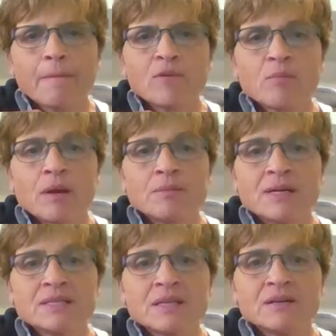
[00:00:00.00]
remind
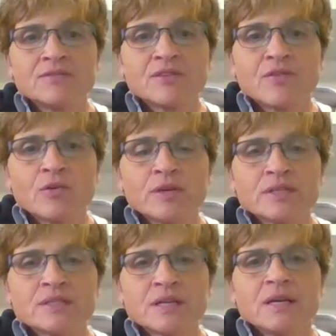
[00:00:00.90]
myself to
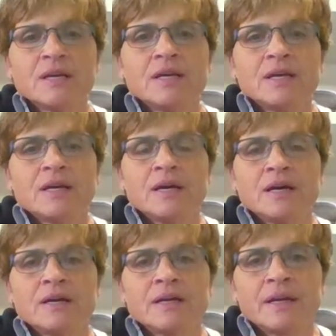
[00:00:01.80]
focus
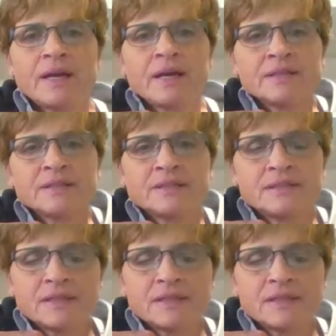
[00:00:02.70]
and